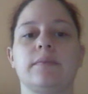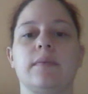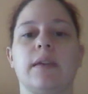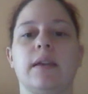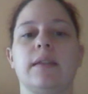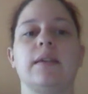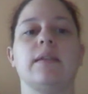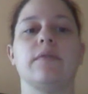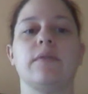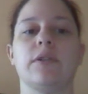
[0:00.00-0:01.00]
And then
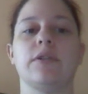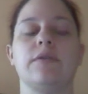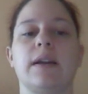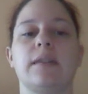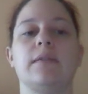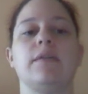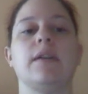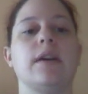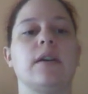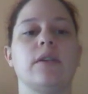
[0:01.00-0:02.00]
of course you've got the
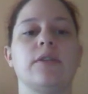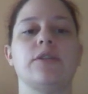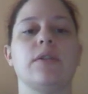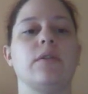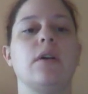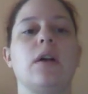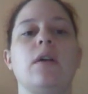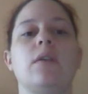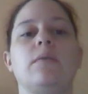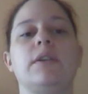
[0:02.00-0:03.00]
fair show,
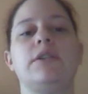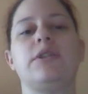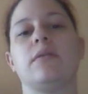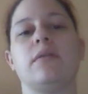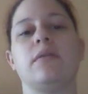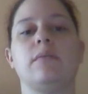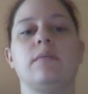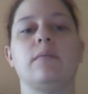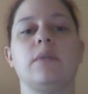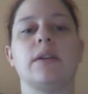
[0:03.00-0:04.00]
which
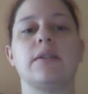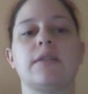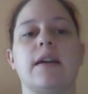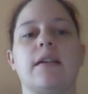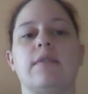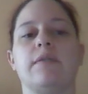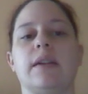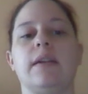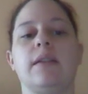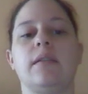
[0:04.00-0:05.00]
works kind of like